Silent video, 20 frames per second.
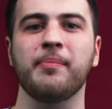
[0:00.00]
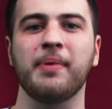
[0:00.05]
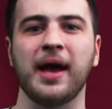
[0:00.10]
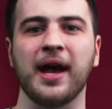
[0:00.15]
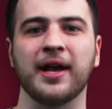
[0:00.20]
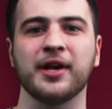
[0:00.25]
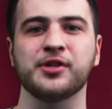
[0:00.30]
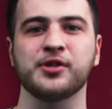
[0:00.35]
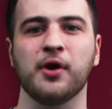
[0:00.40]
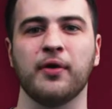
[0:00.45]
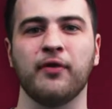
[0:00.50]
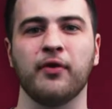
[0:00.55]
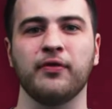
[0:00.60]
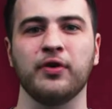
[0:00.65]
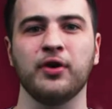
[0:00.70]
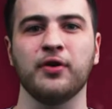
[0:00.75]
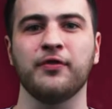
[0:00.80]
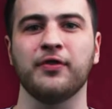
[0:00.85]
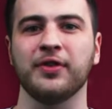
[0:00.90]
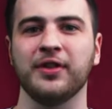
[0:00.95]
package
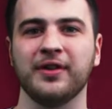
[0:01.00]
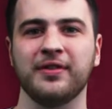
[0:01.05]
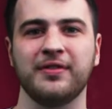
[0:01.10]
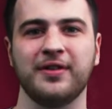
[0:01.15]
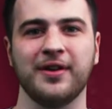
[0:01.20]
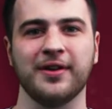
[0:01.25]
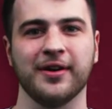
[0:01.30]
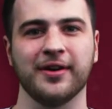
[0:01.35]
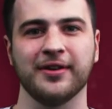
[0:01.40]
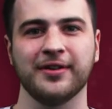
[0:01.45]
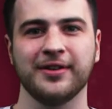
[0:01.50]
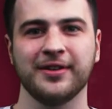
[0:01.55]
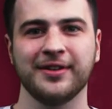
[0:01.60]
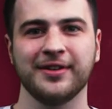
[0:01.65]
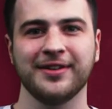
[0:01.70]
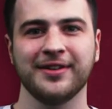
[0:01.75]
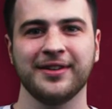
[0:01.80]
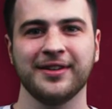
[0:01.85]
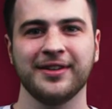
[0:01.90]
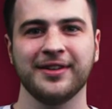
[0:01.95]
overview for this year.
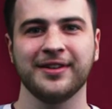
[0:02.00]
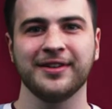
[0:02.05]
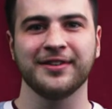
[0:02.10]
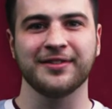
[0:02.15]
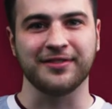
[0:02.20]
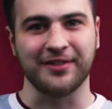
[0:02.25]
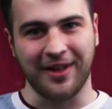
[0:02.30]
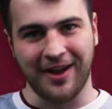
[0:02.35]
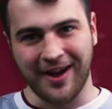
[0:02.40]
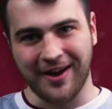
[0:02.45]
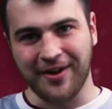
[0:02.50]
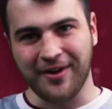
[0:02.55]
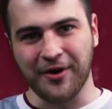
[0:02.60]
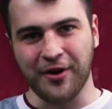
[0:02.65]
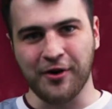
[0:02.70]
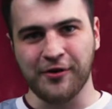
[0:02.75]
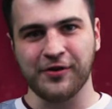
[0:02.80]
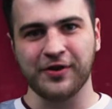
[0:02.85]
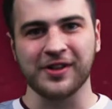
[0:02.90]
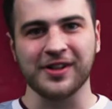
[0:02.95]
Slide on
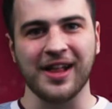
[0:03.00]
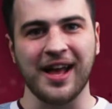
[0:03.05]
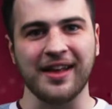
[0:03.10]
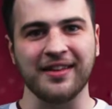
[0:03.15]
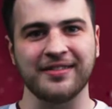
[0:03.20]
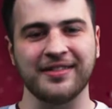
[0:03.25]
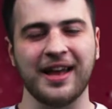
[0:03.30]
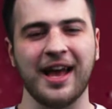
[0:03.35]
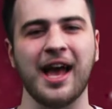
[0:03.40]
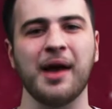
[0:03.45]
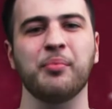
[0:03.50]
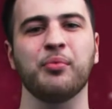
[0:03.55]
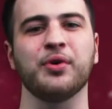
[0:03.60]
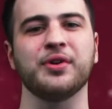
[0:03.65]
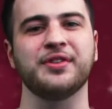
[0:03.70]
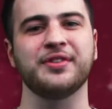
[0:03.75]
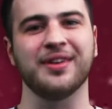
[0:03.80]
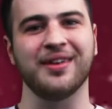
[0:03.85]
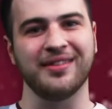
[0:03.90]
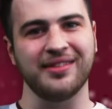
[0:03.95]
over to the last tab,
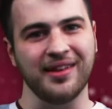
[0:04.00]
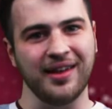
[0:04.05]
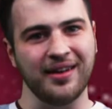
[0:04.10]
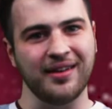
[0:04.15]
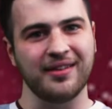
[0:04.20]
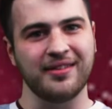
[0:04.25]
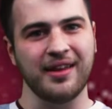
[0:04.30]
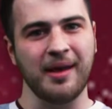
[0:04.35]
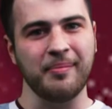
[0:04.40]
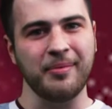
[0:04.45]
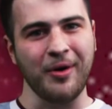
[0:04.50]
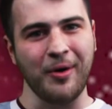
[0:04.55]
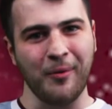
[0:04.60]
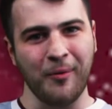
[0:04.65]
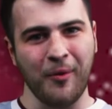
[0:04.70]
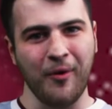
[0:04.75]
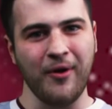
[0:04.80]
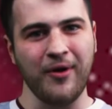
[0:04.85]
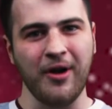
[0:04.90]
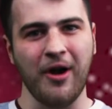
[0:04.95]
which says Accept
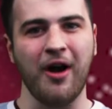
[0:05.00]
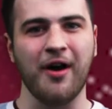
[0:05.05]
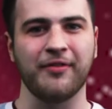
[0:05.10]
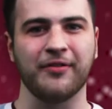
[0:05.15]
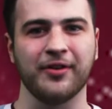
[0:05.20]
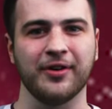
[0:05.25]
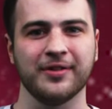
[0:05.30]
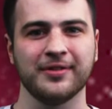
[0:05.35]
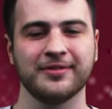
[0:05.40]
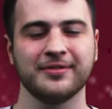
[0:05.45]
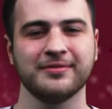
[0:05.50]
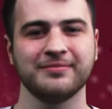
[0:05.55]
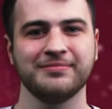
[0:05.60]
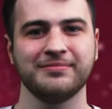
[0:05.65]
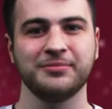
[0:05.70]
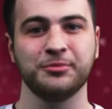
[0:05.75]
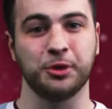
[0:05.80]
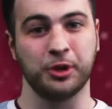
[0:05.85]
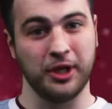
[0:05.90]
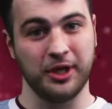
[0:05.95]
Award Offer.
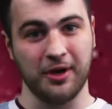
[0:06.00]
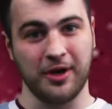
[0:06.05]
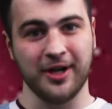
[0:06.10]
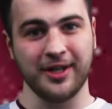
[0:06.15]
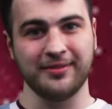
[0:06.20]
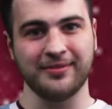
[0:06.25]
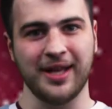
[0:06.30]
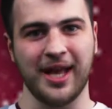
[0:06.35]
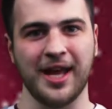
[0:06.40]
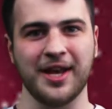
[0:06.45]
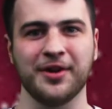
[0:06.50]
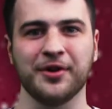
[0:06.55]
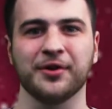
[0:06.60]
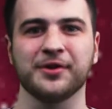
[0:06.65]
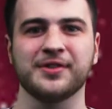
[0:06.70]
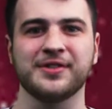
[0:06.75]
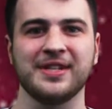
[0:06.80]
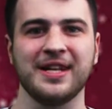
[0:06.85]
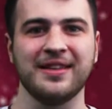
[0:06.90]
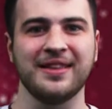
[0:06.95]
Click on it, and you'll
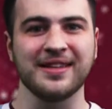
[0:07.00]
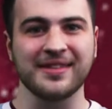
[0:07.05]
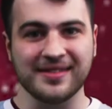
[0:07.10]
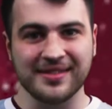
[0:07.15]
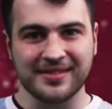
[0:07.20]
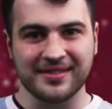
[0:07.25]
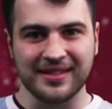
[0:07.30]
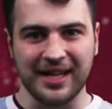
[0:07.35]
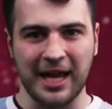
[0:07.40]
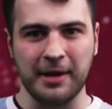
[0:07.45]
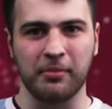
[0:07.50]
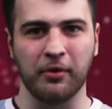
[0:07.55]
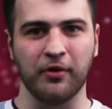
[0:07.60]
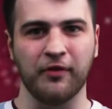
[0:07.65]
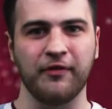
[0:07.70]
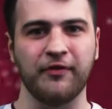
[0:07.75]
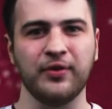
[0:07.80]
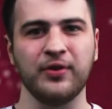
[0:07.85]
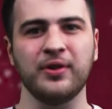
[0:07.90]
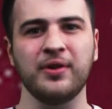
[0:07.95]
see this table
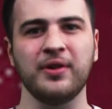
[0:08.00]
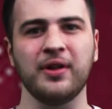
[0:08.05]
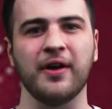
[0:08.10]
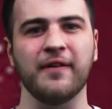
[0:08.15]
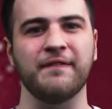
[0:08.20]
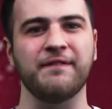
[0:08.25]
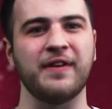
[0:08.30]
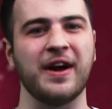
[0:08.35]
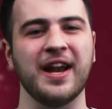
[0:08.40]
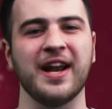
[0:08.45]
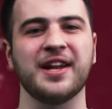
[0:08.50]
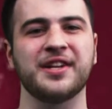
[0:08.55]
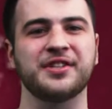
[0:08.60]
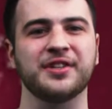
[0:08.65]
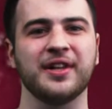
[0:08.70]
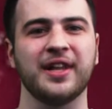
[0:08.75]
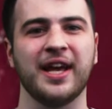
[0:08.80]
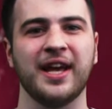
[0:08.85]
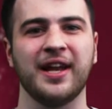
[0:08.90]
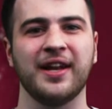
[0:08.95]
full of
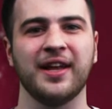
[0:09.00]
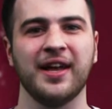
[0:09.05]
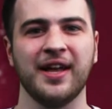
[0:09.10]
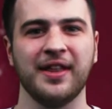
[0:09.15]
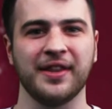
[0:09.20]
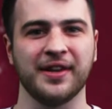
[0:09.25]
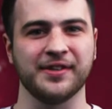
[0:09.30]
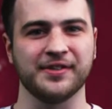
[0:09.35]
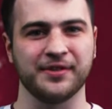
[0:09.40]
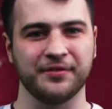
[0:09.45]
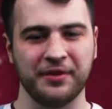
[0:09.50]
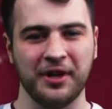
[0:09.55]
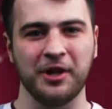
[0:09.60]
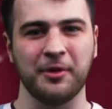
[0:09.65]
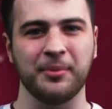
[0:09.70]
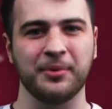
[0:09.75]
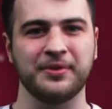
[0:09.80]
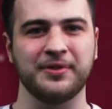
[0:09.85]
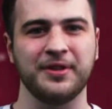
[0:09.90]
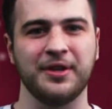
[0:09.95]
financial aid that is
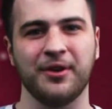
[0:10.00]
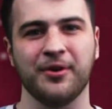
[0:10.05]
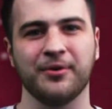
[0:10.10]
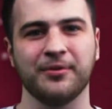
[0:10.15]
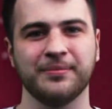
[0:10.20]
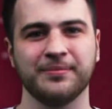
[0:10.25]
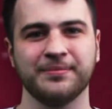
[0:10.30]
available to you.